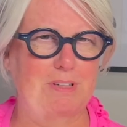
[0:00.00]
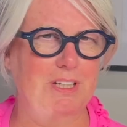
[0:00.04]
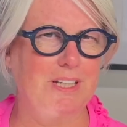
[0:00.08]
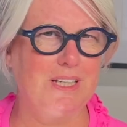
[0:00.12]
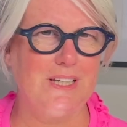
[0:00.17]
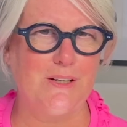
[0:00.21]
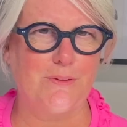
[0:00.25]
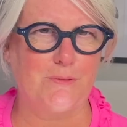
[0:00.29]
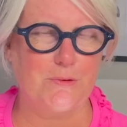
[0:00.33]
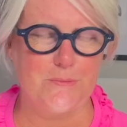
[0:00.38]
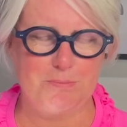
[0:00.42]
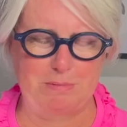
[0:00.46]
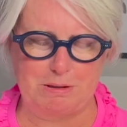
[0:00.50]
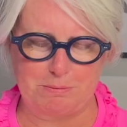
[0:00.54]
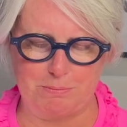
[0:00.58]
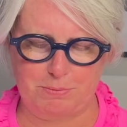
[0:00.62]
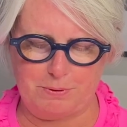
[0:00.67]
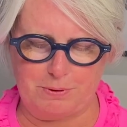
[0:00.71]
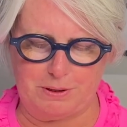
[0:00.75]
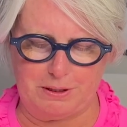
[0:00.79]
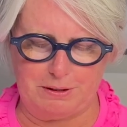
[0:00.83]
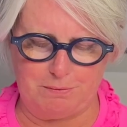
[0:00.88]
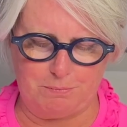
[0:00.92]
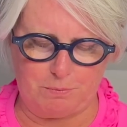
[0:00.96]
I can't
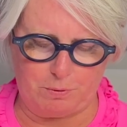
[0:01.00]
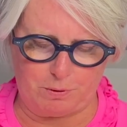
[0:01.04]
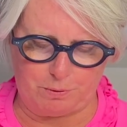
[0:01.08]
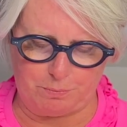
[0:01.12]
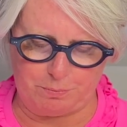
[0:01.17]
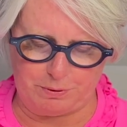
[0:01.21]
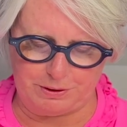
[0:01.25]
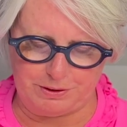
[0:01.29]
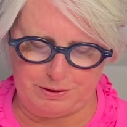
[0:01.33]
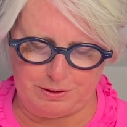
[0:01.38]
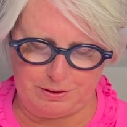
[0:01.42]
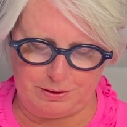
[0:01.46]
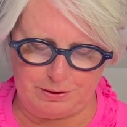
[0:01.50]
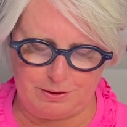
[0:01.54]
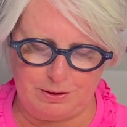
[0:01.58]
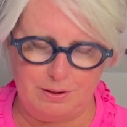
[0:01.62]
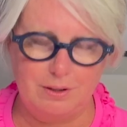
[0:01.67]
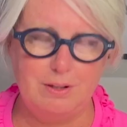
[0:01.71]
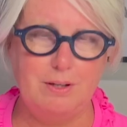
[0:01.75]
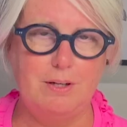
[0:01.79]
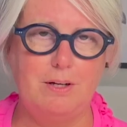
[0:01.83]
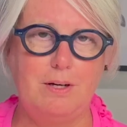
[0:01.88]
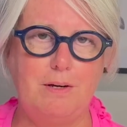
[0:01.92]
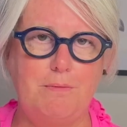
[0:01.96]
remember anymore what the
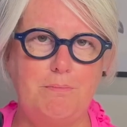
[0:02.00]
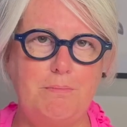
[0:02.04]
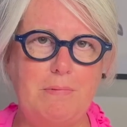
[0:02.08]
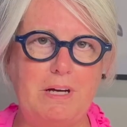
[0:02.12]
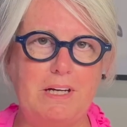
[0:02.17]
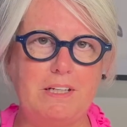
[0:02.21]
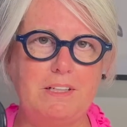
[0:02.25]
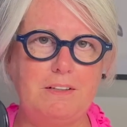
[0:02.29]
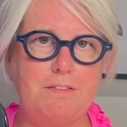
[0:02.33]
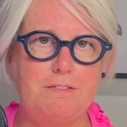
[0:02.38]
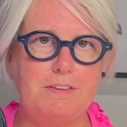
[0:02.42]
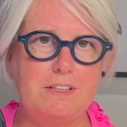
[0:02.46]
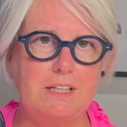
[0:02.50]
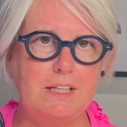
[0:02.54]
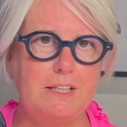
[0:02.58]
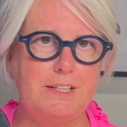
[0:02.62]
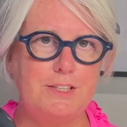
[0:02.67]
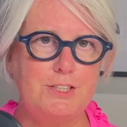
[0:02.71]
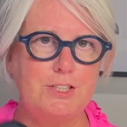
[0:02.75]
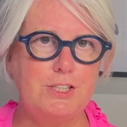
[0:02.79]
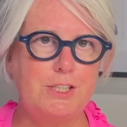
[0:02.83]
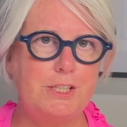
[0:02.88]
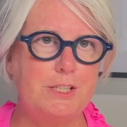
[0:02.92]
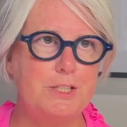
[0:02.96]

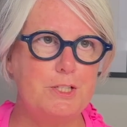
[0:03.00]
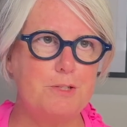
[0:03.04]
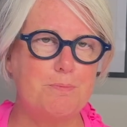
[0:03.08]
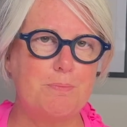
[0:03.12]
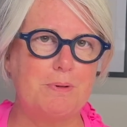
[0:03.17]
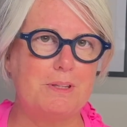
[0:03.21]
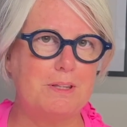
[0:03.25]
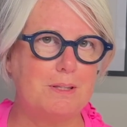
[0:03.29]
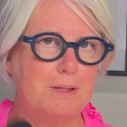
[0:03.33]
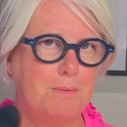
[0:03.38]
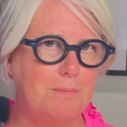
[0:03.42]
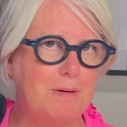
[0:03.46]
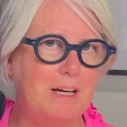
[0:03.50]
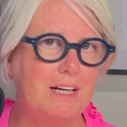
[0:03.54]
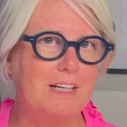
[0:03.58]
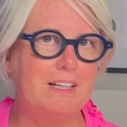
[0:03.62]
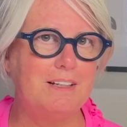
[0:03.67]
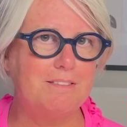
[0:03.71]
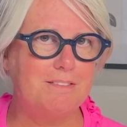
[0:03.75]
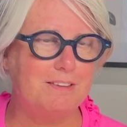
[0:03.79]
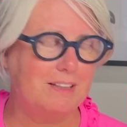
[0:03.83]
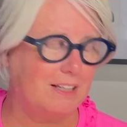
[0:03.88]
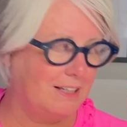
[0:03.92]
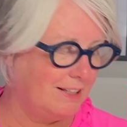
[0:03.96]
magnification is, but the
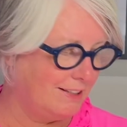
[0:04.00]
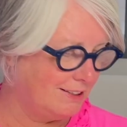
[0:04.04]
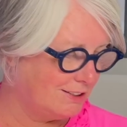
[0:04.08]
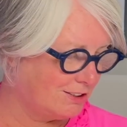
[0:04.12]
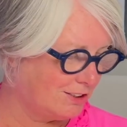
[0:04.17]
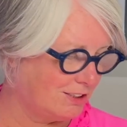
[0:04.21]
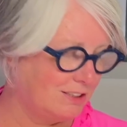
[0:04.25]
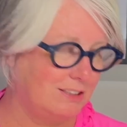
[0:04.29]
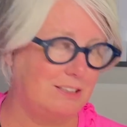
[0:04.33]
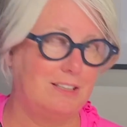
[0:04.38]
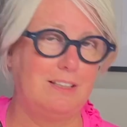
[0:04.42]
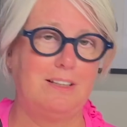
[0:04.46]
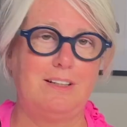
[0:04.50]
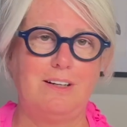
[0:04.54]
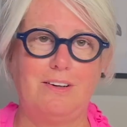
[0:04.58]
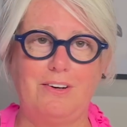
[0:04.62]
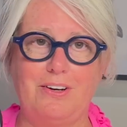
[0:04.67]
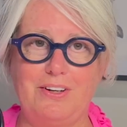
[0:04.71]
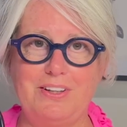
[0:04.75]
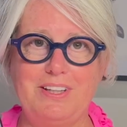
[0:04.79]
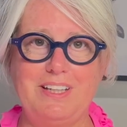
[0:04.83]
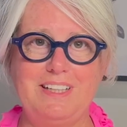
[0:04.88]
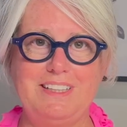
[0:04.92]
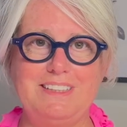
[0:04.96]
magnification
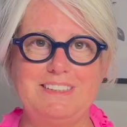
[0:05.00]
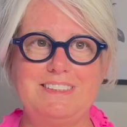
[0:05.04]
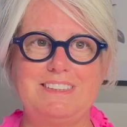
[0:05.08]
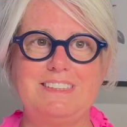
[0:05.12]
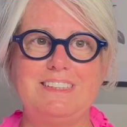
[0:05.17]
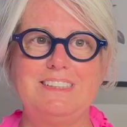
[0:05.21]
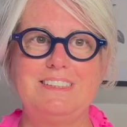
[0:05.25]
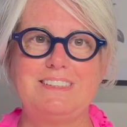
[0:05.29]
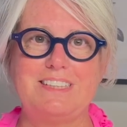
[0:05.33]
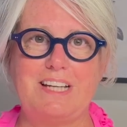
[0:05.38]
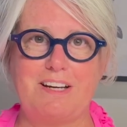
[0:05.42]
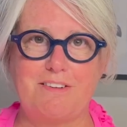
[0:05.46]
on these is